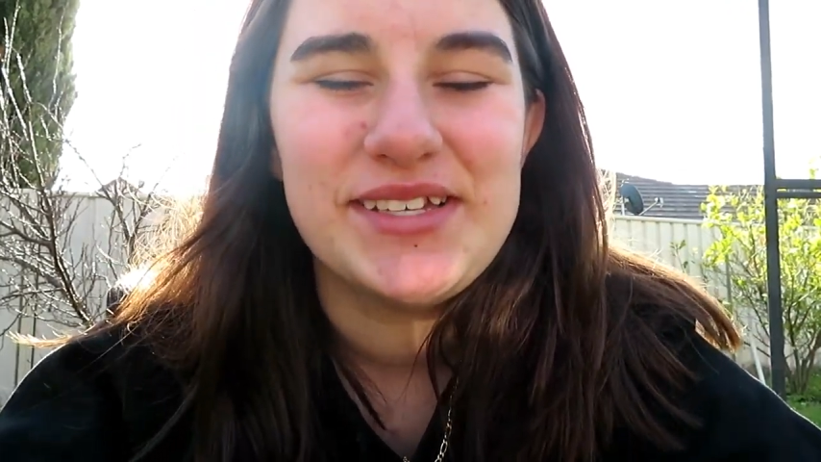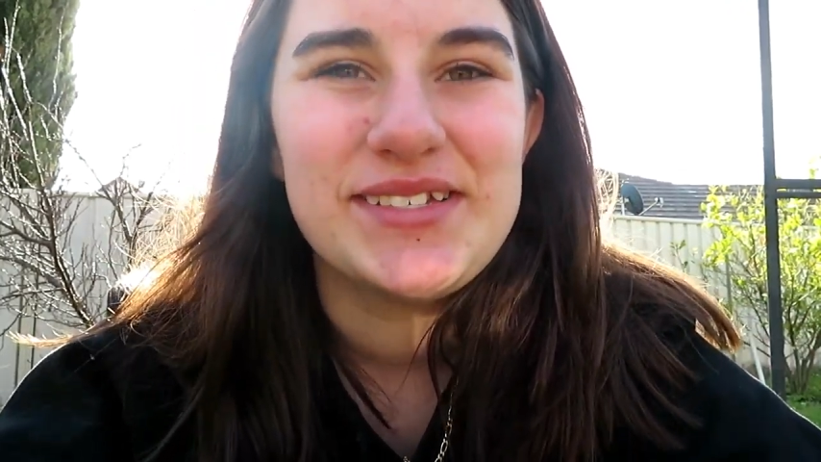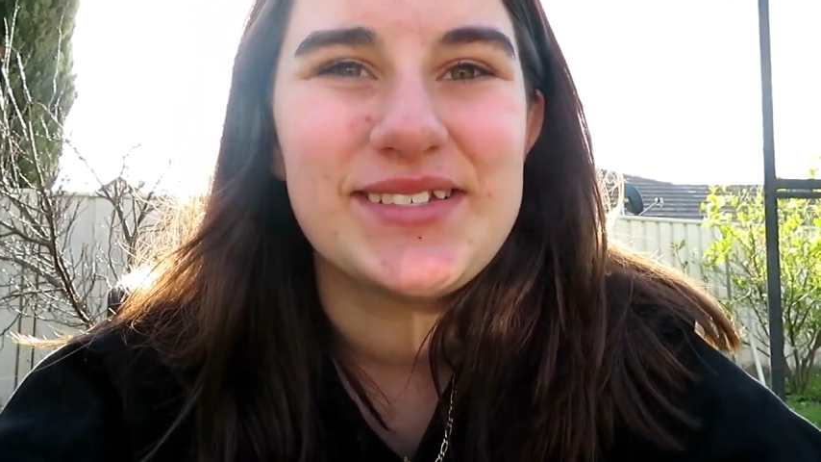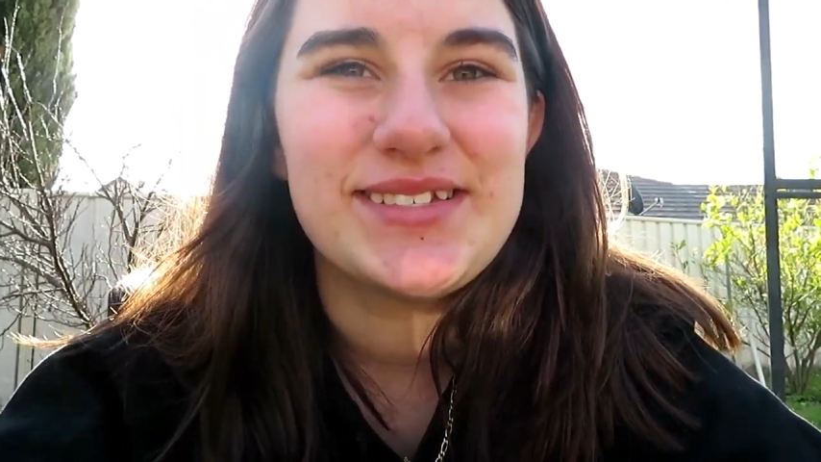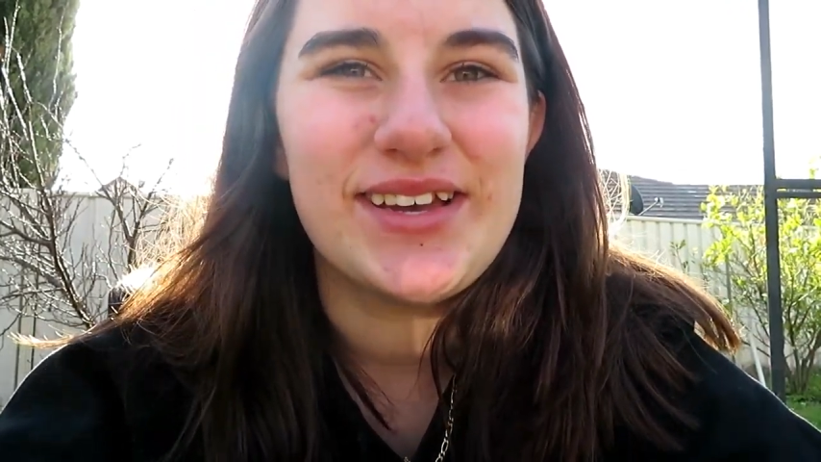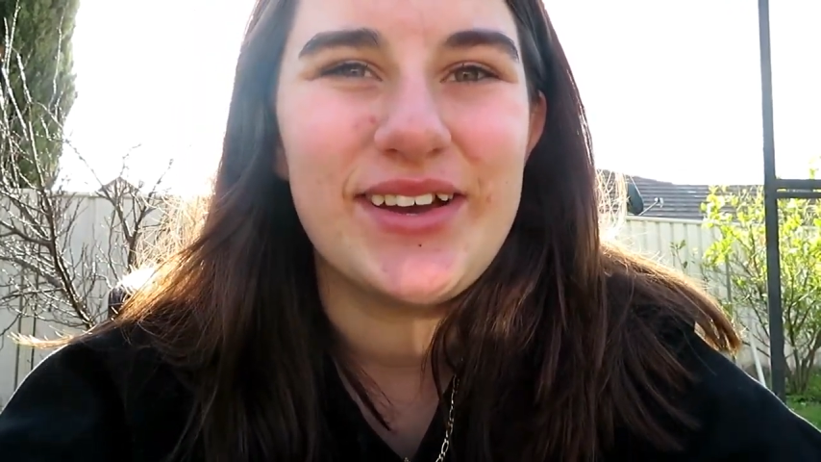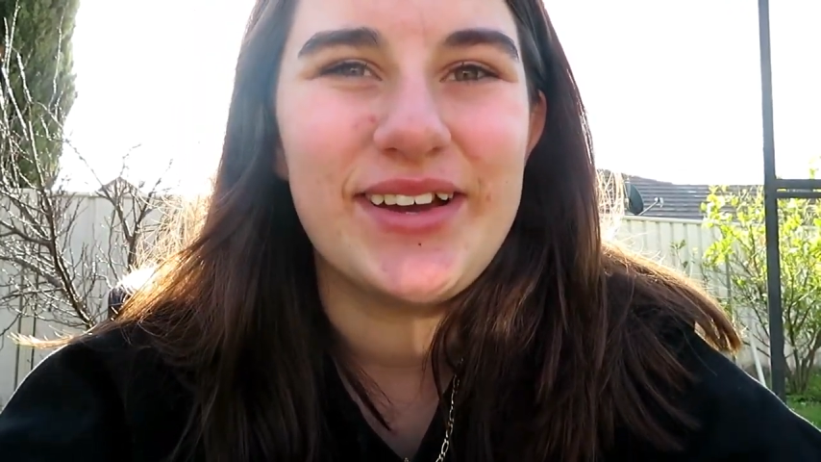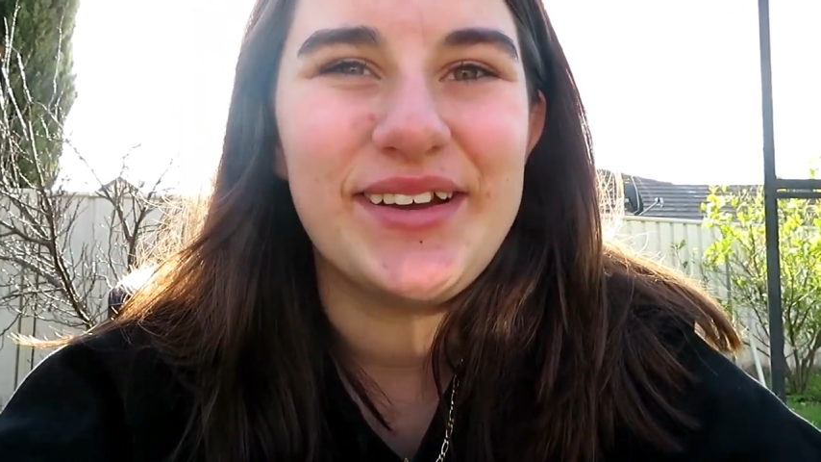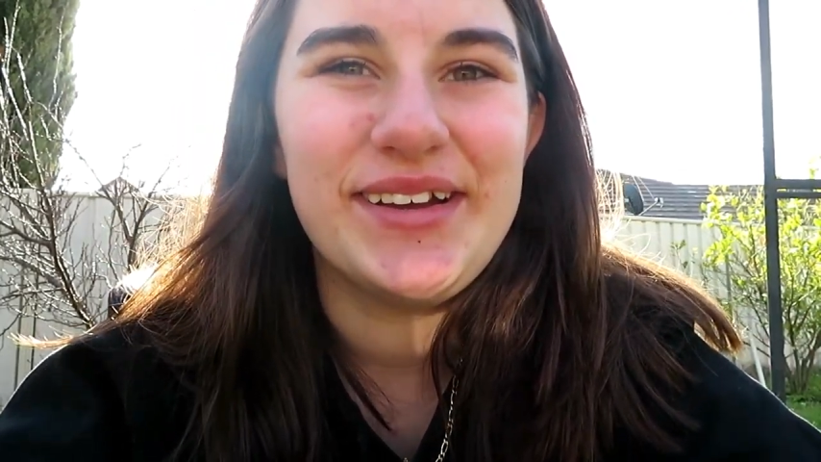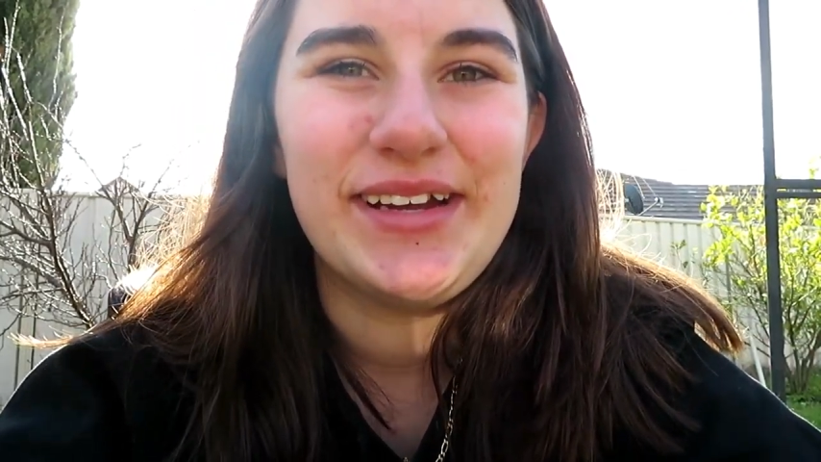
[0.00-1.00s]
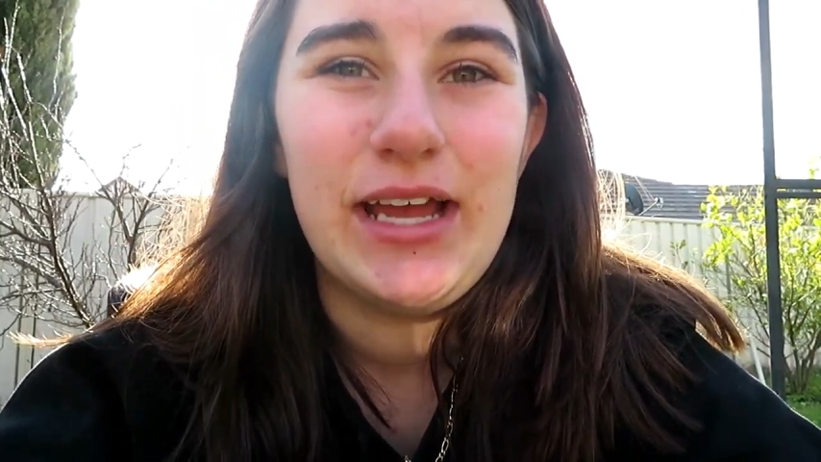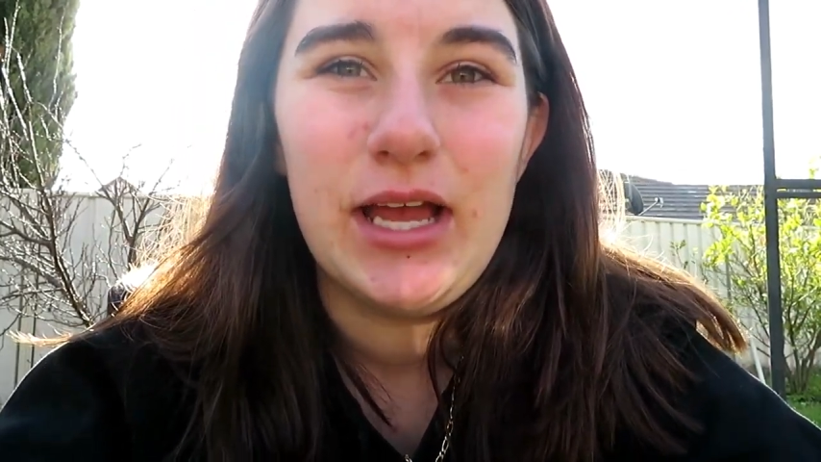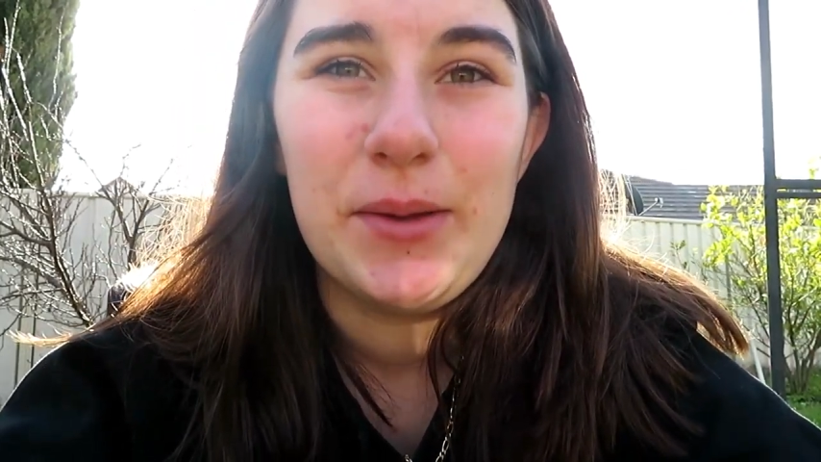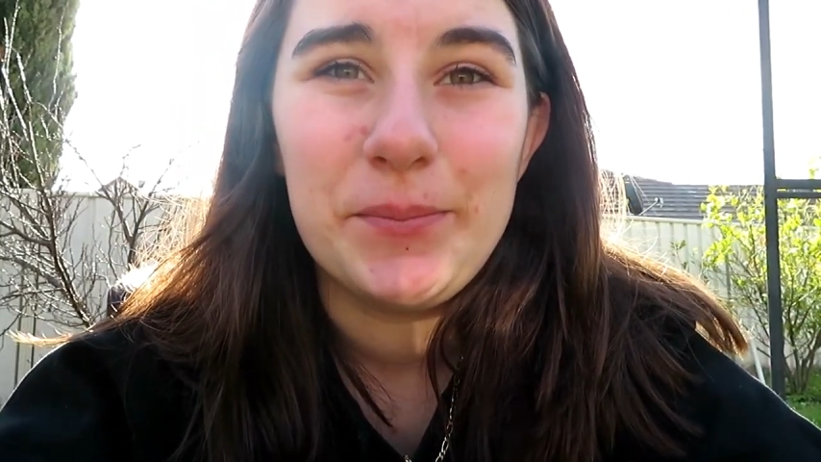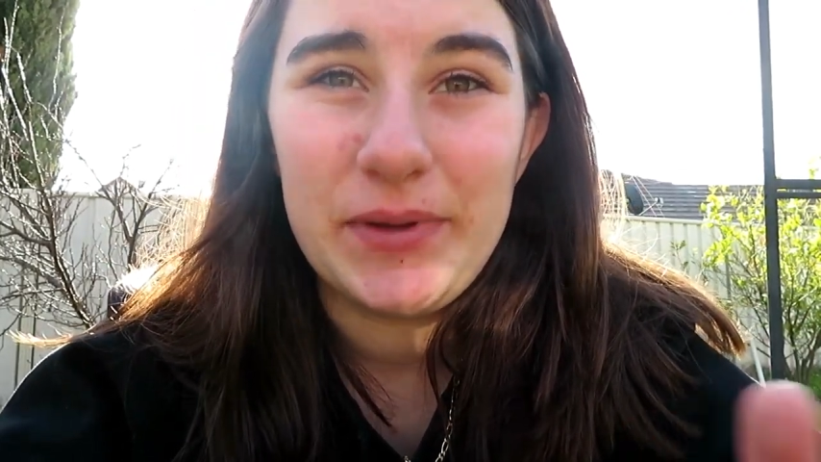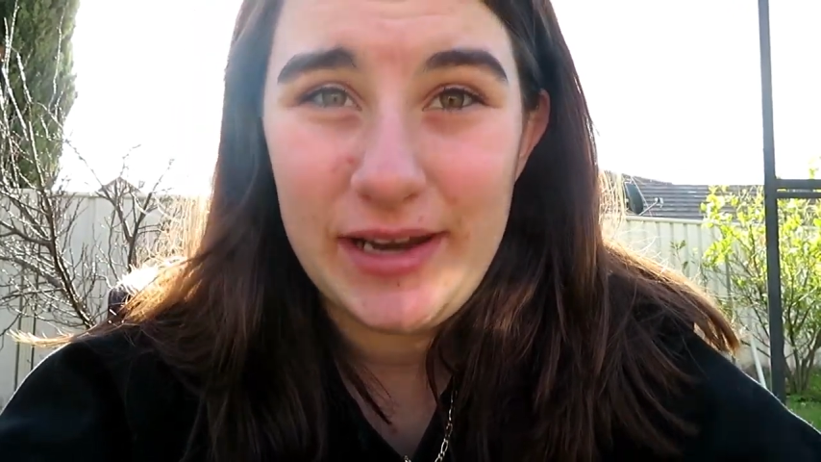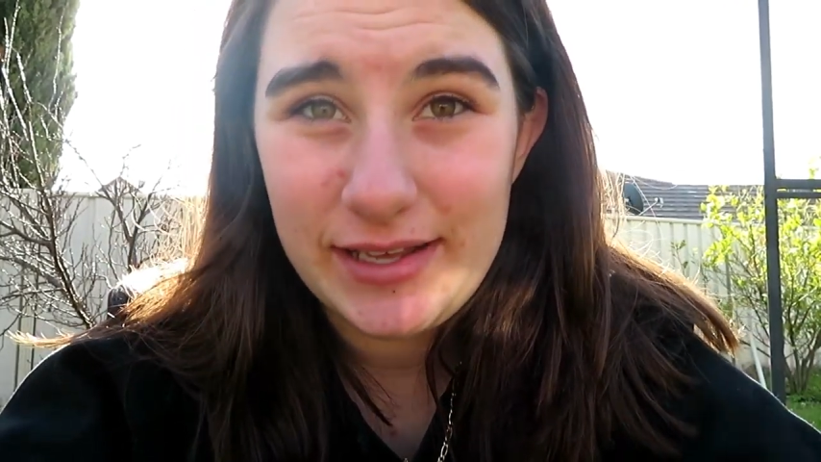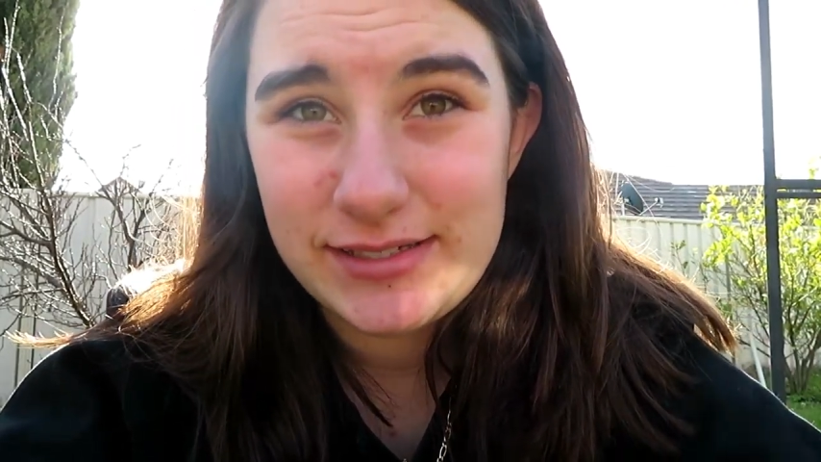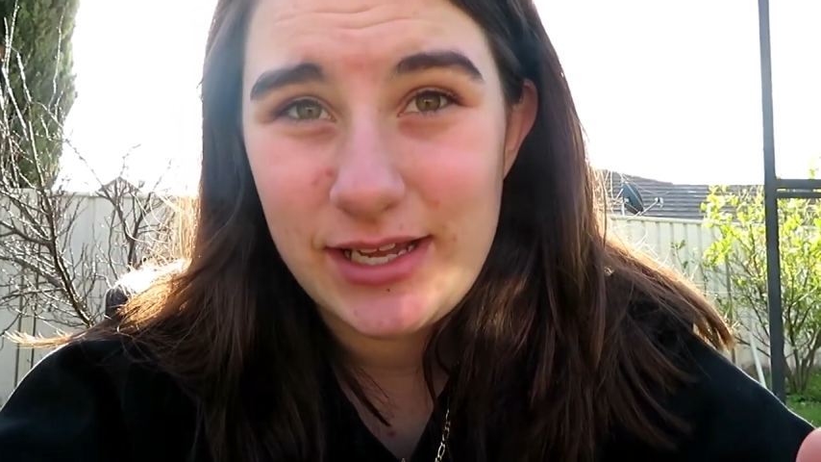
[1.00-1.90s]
So, but next